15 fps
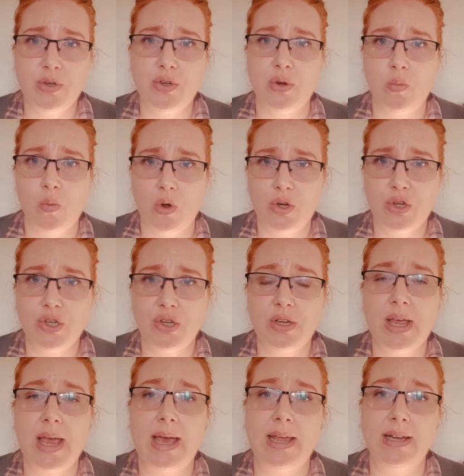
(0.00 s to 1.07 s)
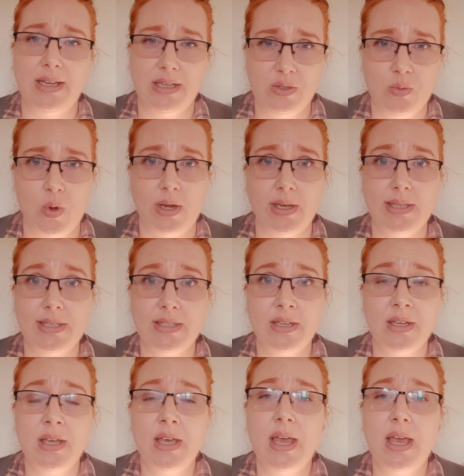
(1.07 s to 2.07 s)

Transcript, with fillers: should watch at least once.